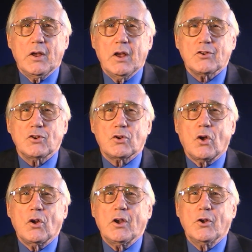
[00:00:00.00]
has not
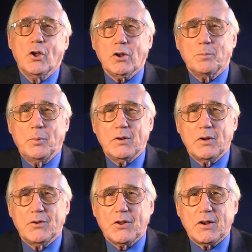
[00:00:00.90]
only not been
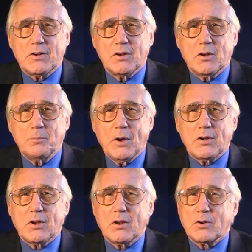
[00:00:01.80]
indicted, but,